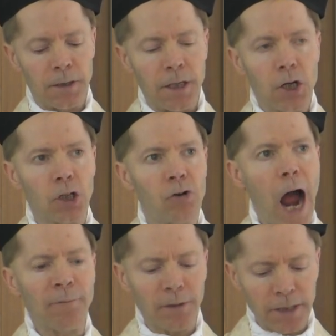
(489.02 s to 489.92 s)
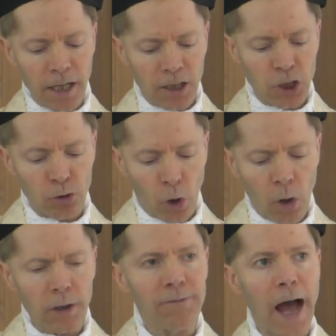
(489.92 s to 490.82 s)
He could craftily
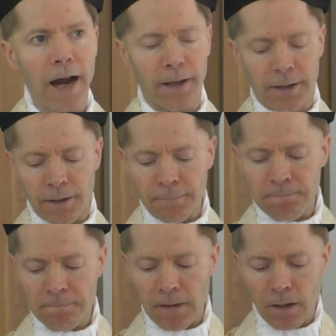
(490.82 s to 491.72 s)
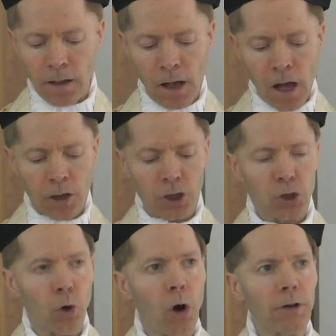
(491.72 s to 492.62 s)
control the Vatican,
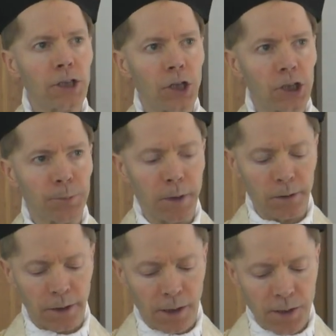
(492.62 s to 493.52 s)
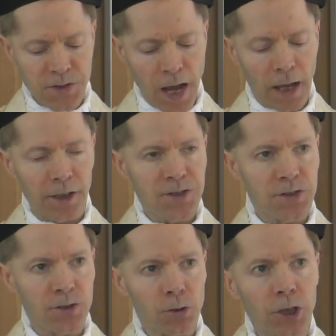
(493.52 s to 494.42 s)
control the church buildings and
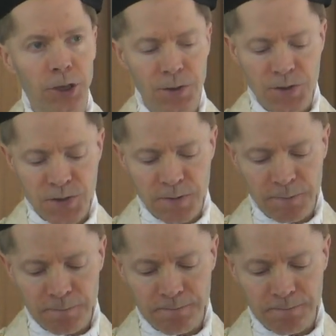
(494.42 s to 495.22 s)
institutions.